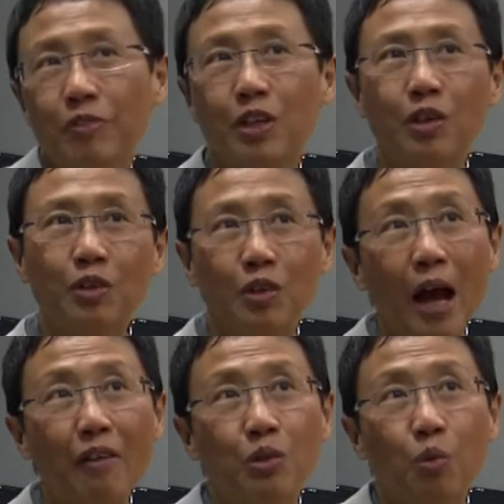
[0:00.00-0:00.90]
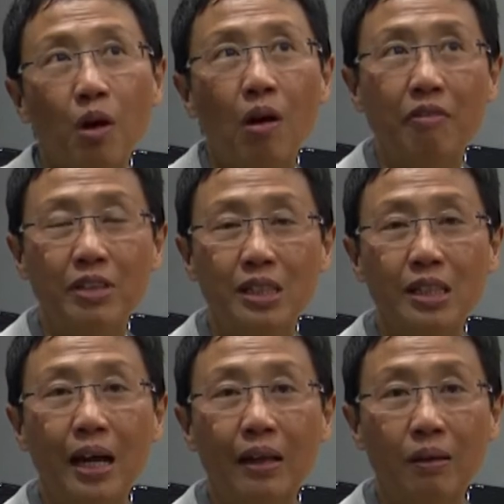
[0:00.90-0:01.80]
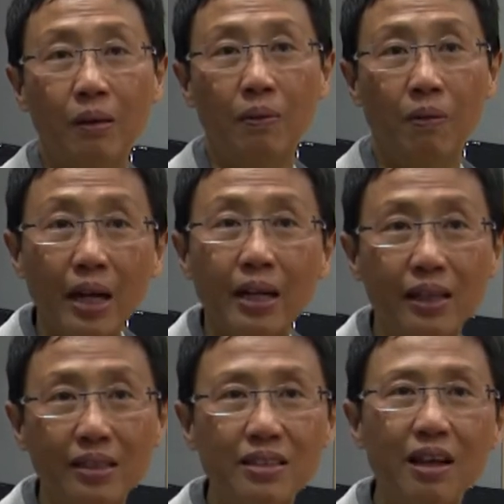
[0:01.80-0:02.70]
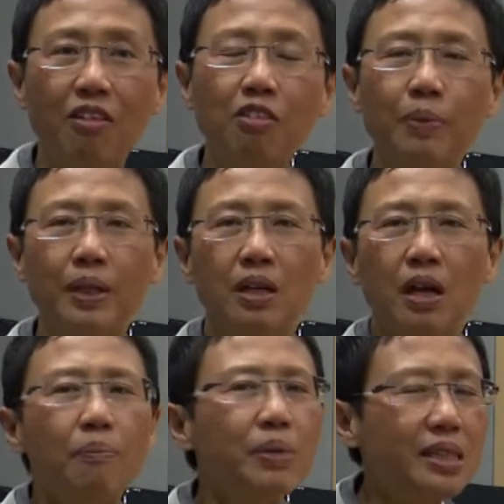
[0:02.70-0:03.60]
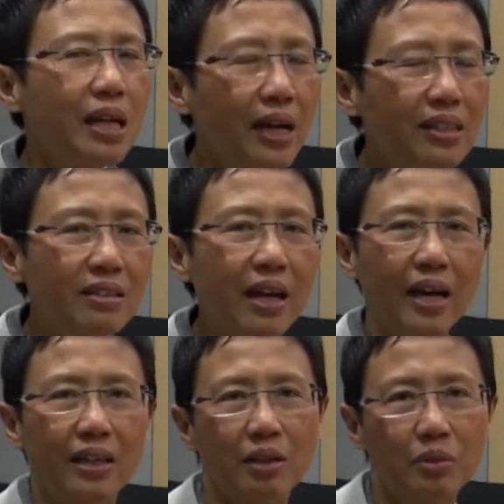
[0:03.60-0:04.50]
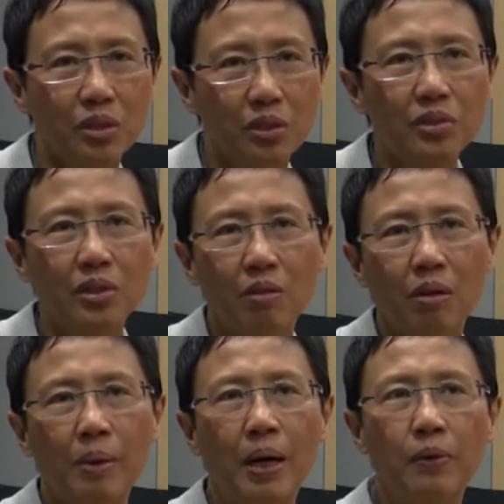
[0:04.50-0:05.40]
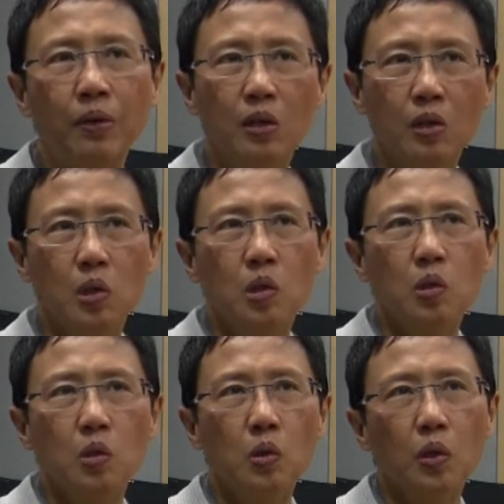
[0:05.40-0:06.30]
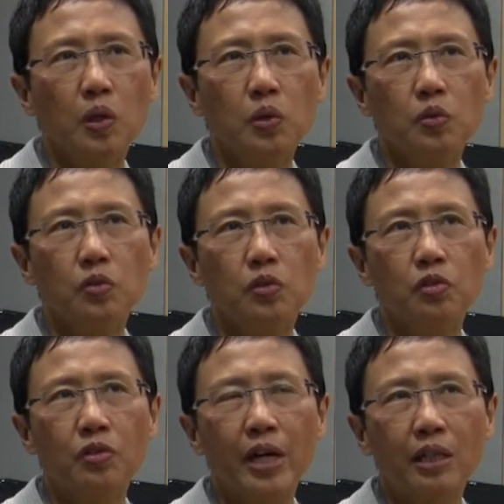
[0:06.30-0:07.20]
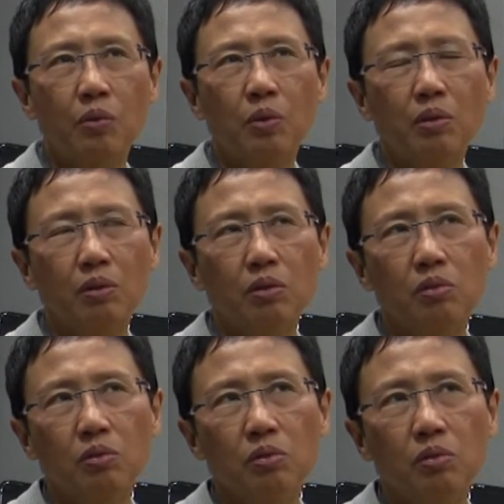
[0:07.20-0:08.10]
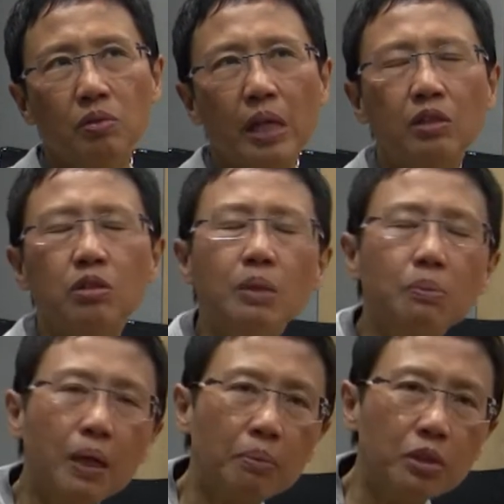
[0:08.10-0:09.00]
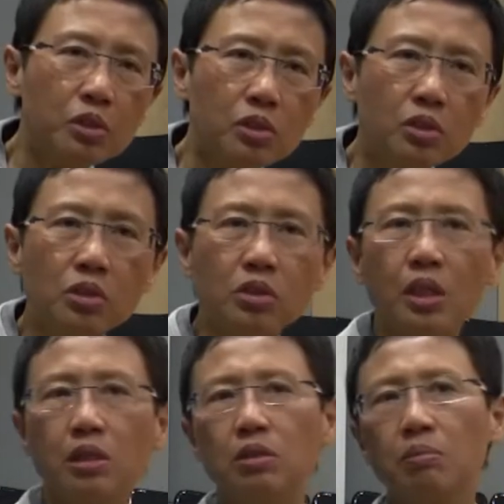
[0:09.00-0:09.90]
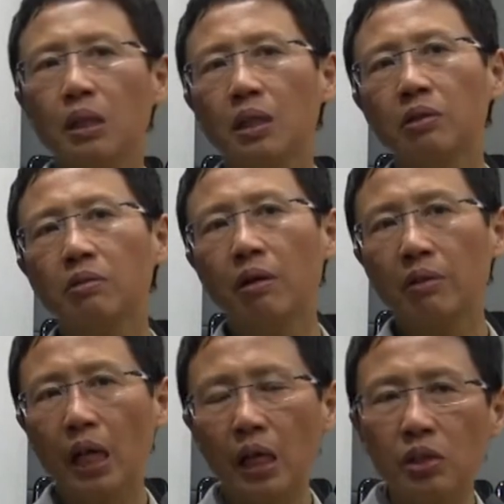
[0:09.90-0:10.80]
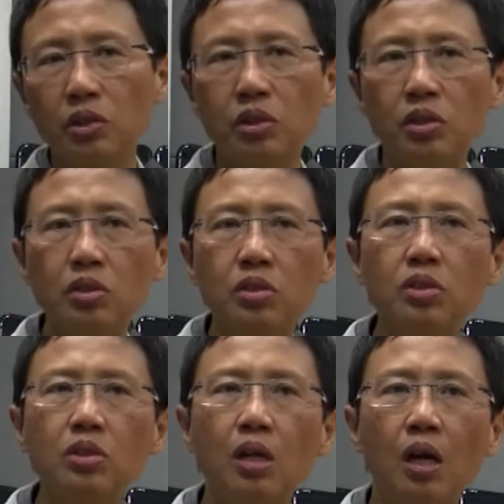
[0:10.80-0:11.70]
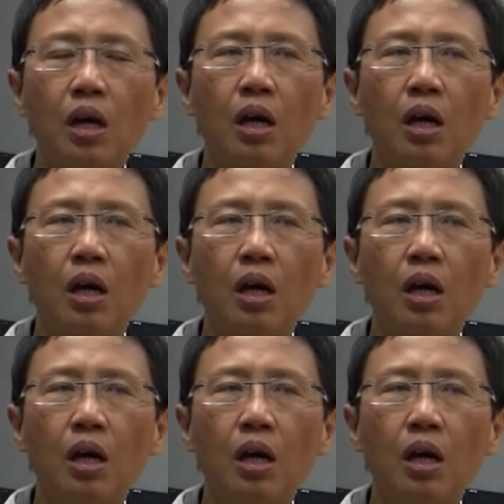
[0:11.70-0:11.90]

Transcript: you have to work obviously at the writing itself, but besides that, it was also about learning to find out, getting to meet publishers, getting to meet literary agents,